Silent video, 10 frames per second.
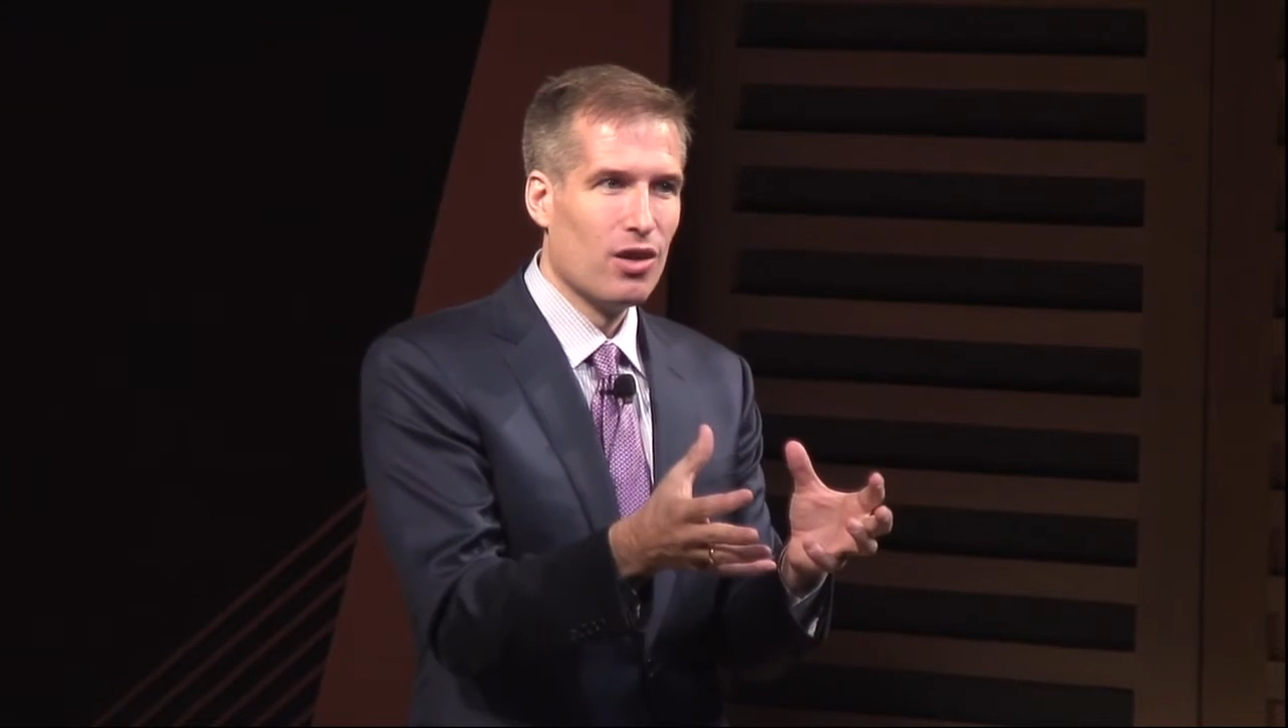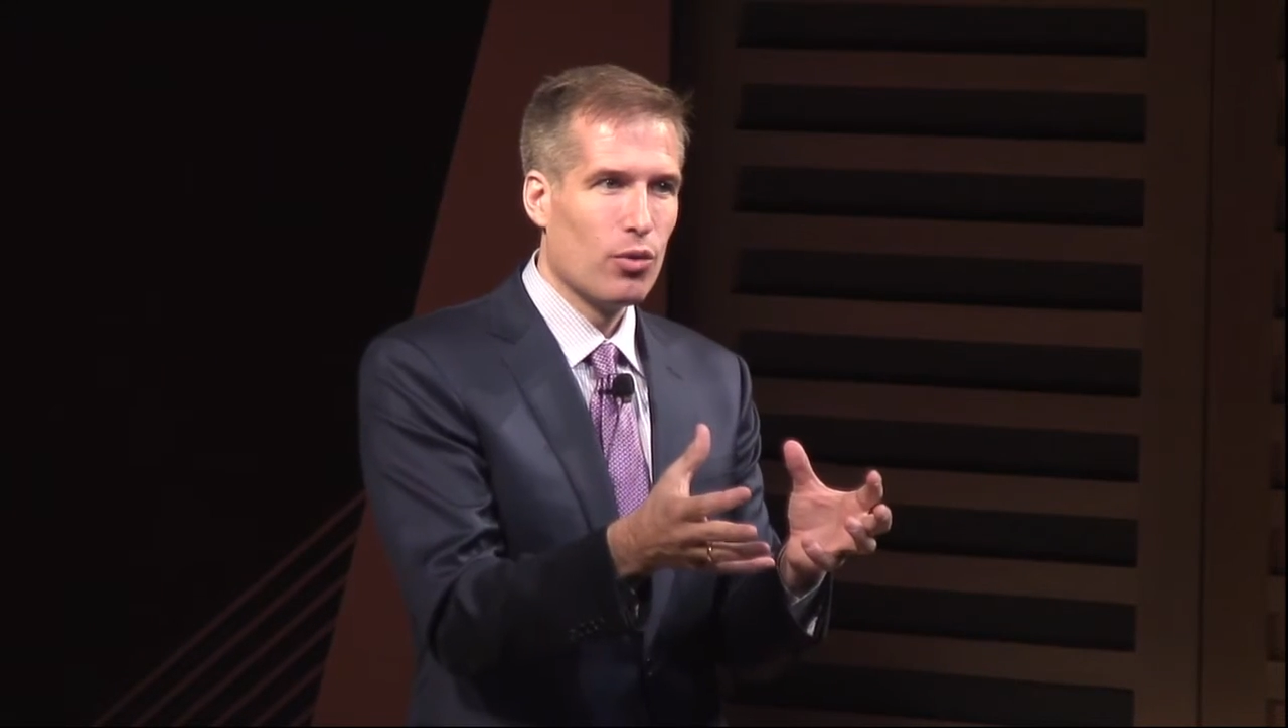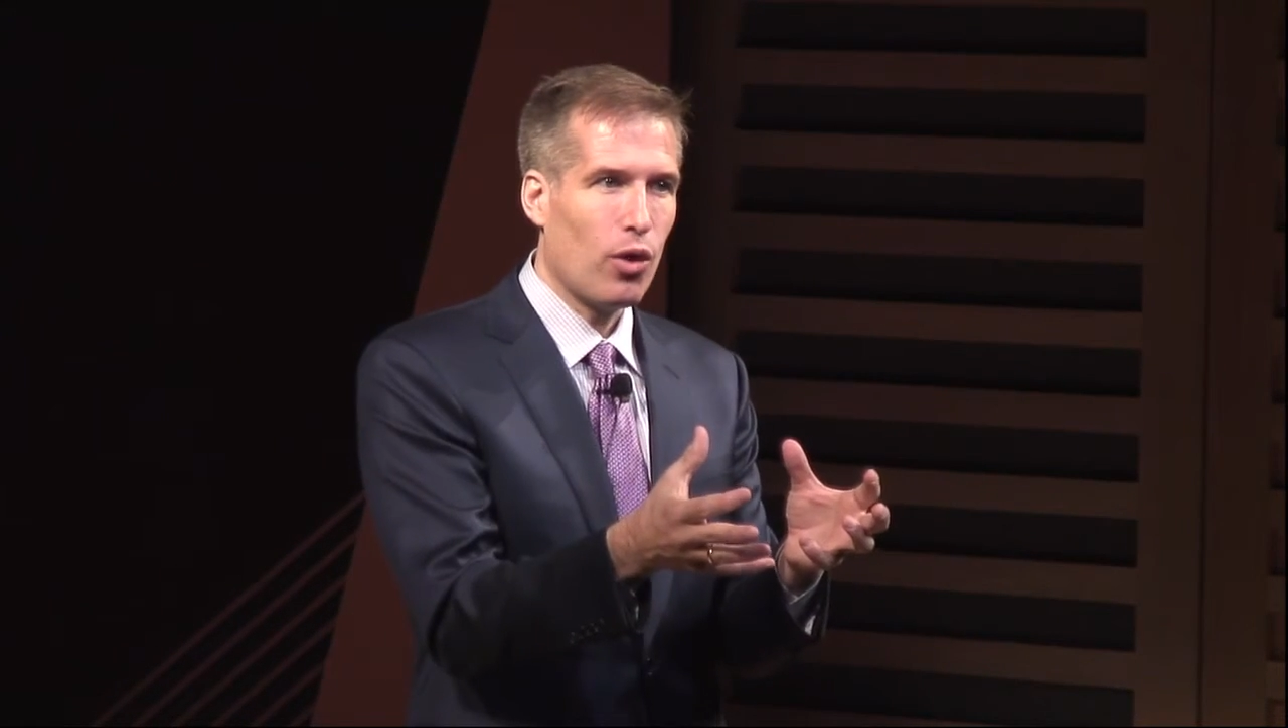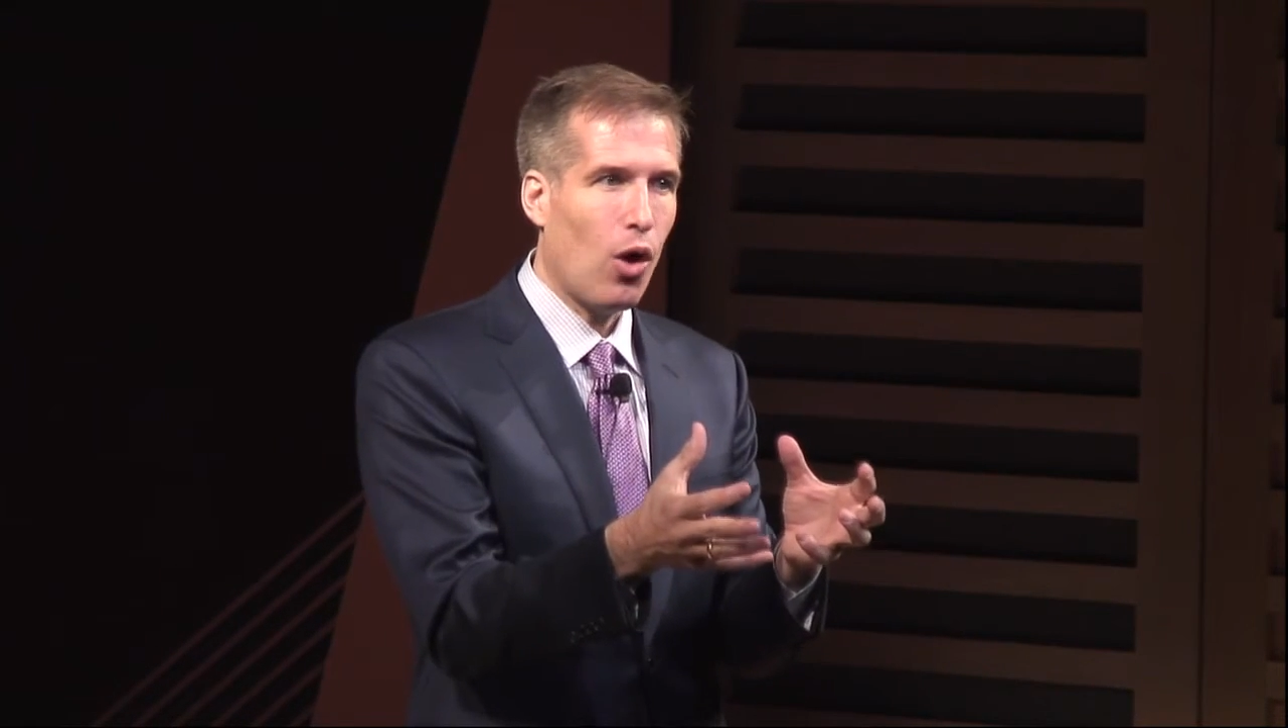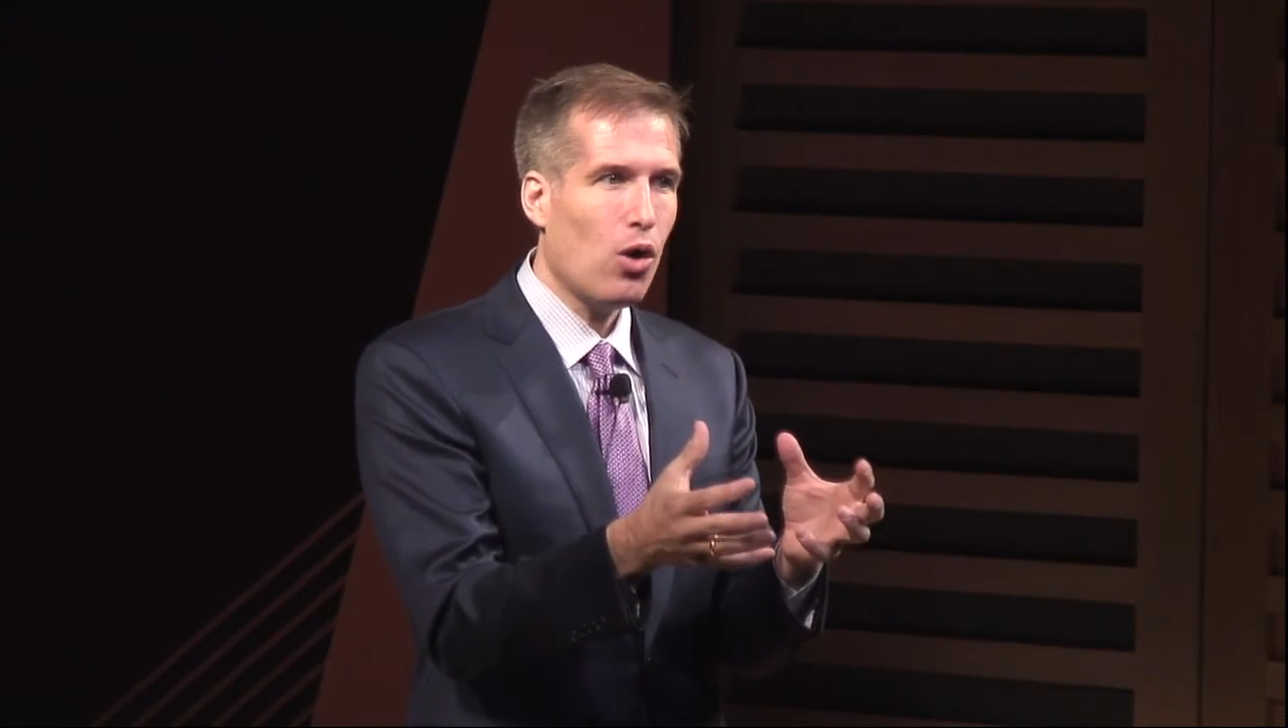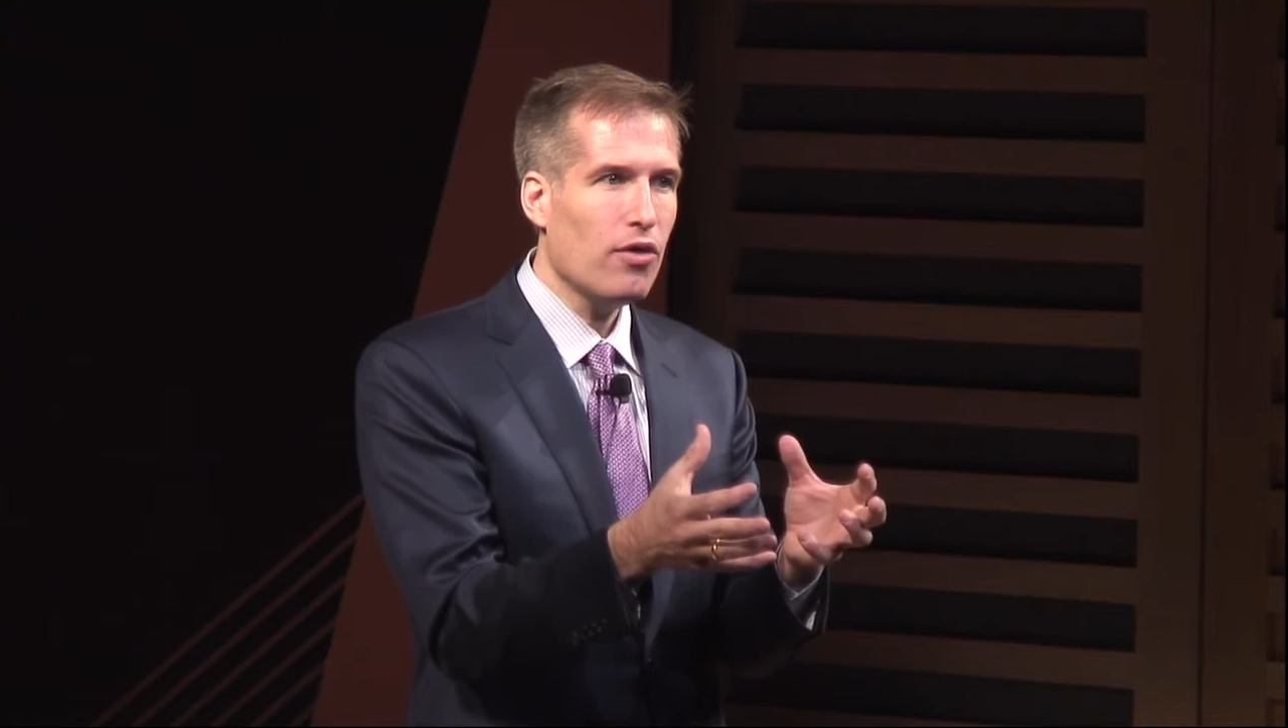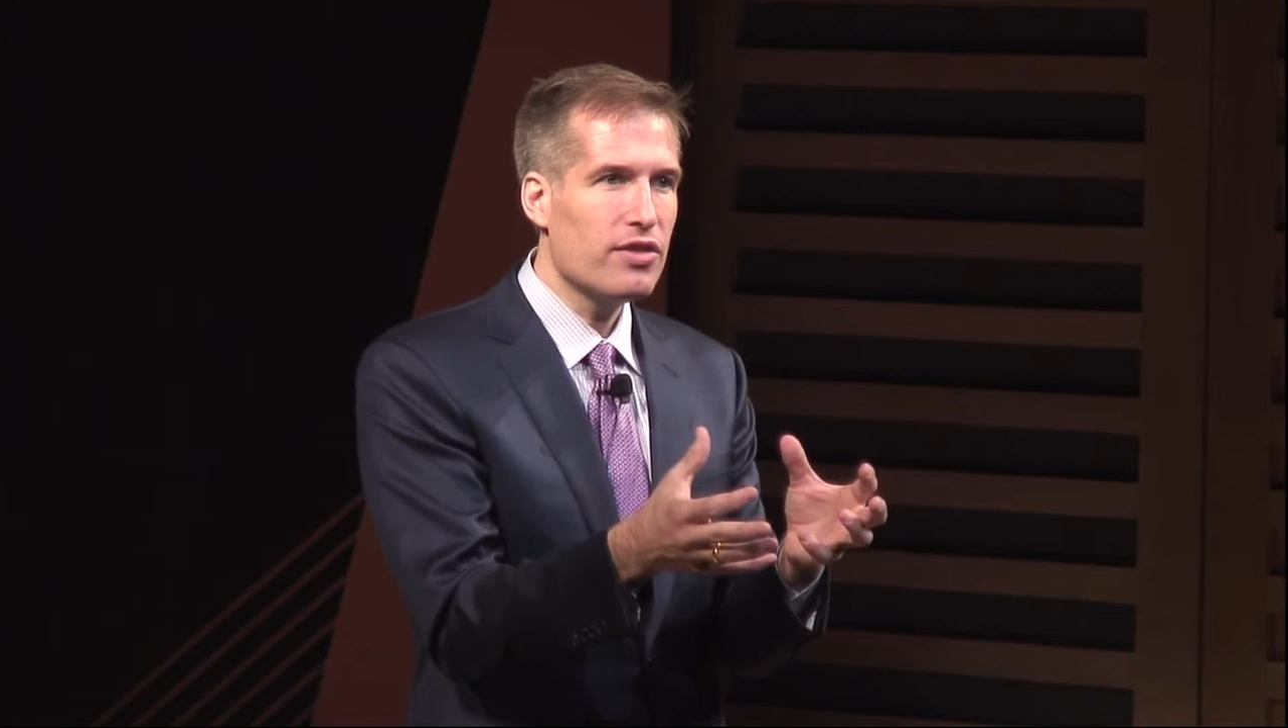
where all of